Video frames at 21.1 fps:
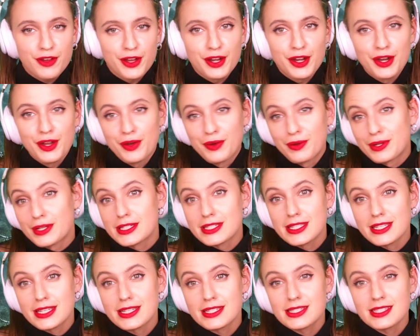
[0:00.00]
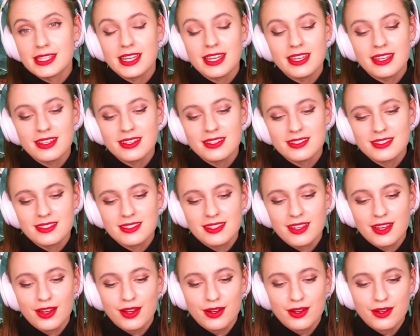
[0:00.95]
I notice these things,
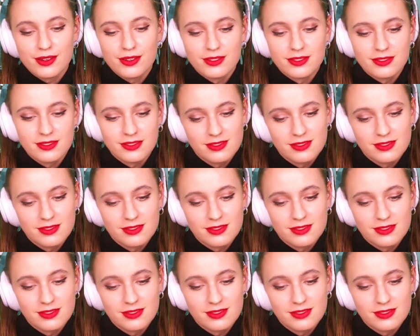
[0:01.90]
so...